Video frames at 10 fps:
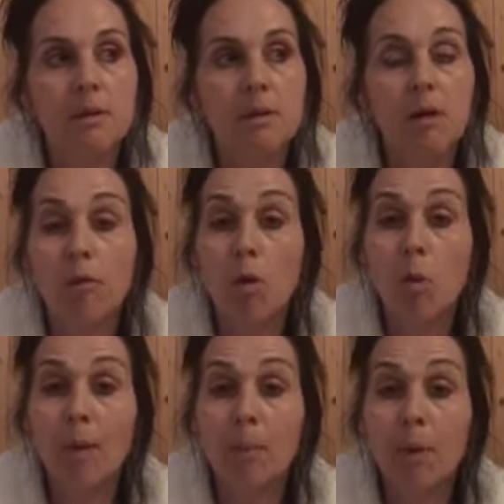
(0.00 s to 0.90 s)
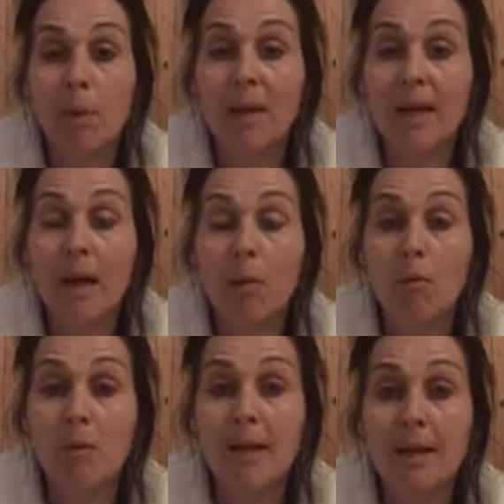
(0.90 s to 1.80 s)
vlog week by week, how I'm
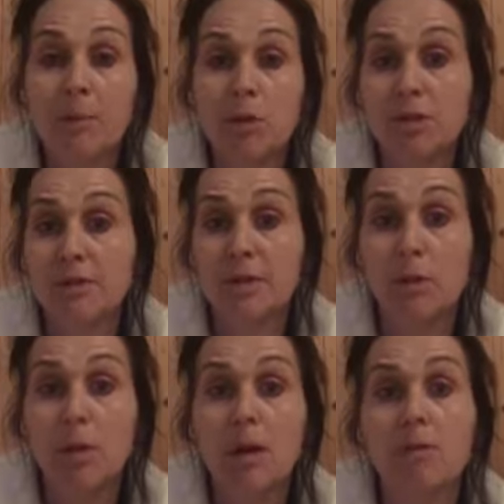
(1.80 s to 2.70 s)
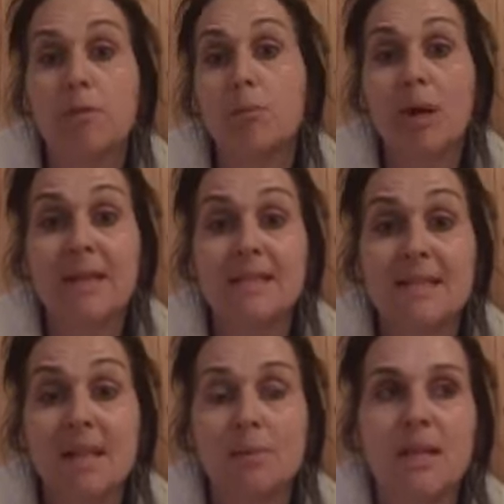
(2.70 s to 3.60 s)
feeling, which I think you'll love,
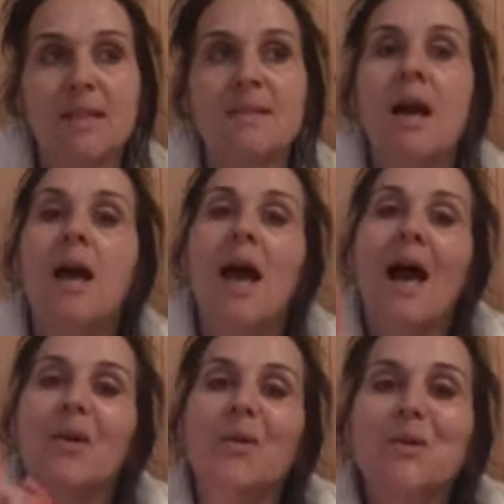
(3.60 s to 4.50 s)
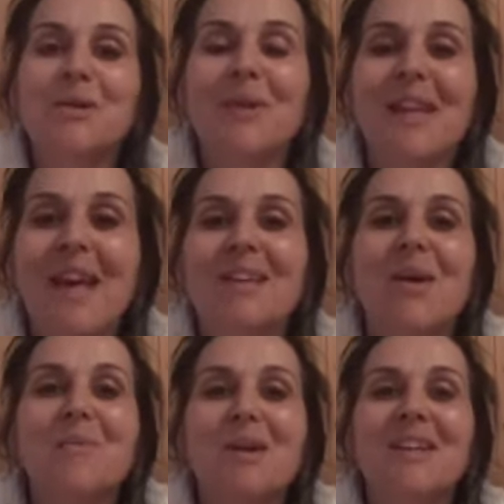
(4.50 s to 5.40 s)
pregnancy updates. And also at the end,
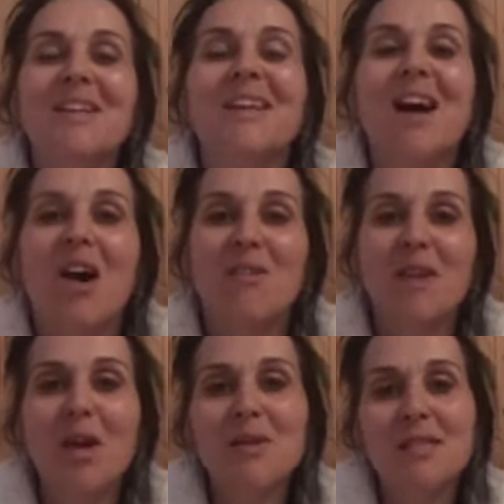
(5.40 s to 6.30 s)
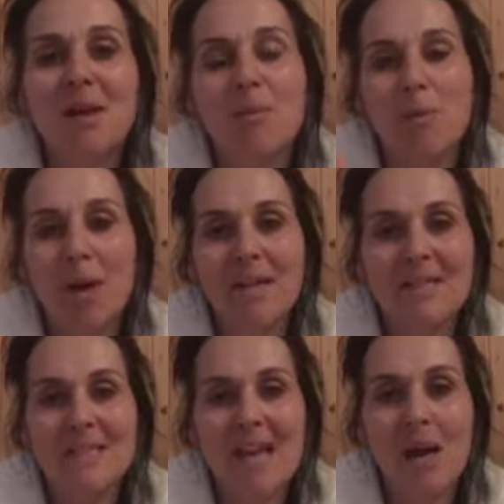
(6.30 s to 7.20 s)
I've loaded up the
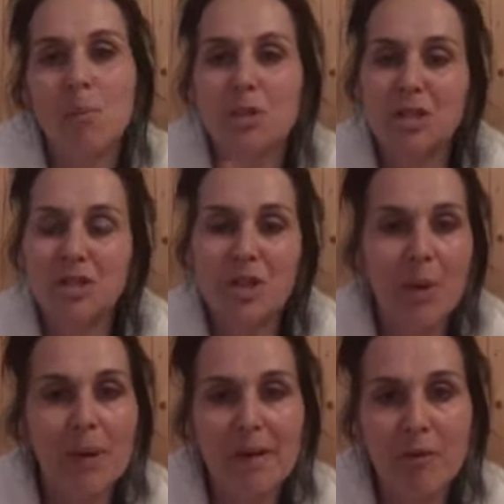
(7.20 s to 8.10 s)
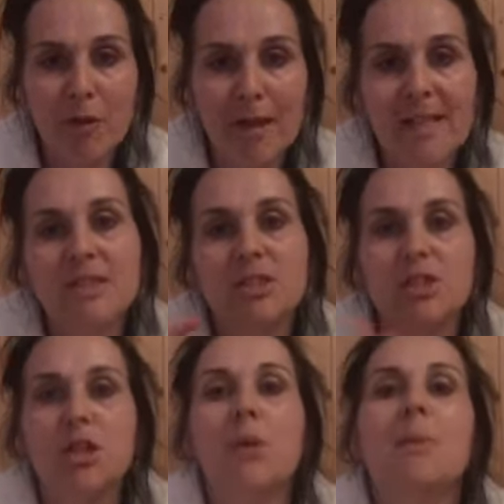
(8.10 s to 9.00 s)
pregnancy app, which is totally free, to
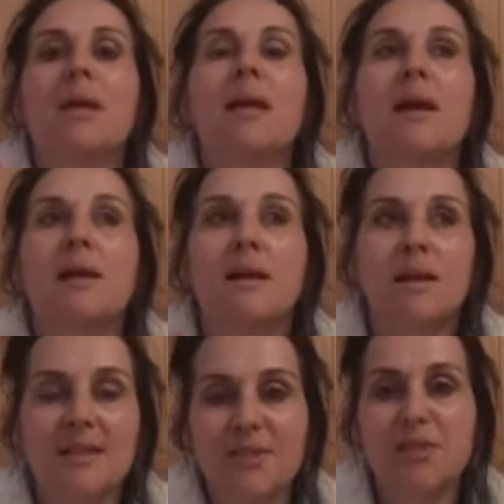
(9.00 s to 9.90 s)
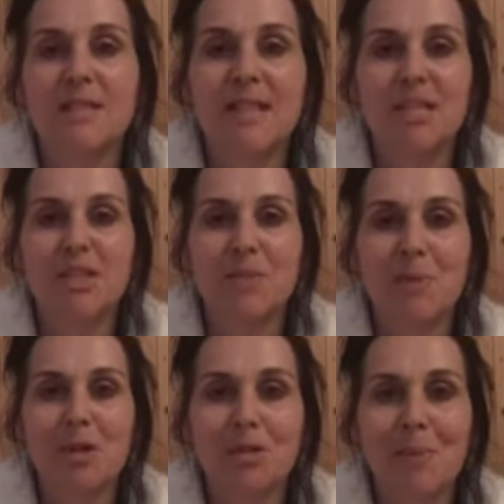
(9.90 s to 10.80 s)
show me different stages of
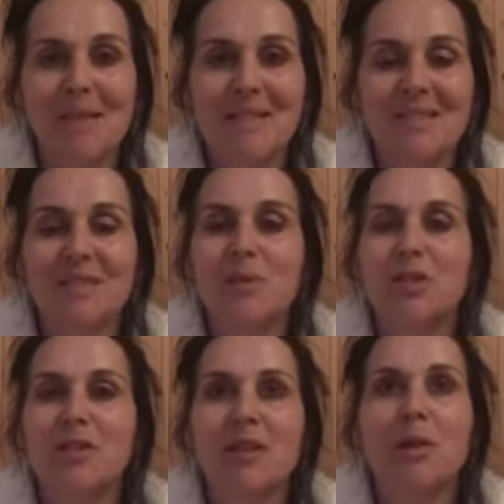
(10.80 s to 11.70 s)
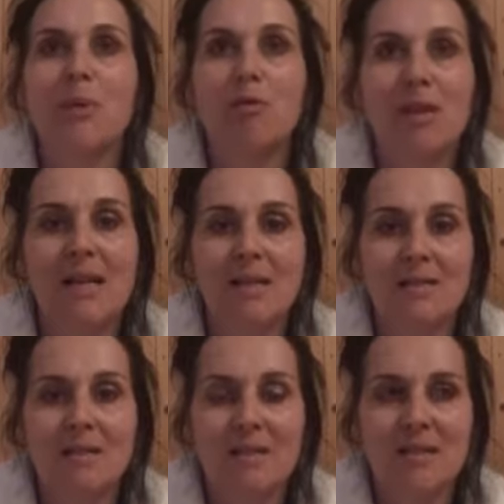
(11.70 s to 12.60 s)
my trimesters, which I think would be really
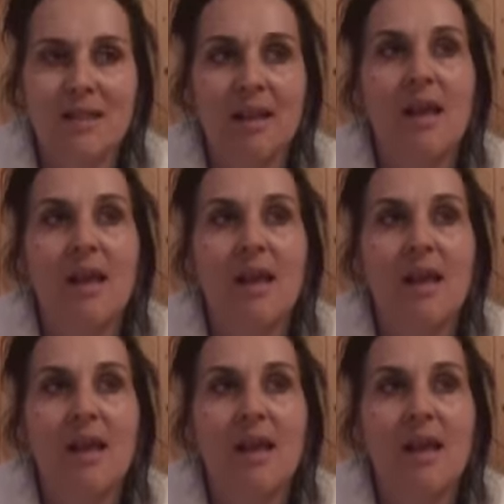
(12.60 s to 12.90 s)
exciting.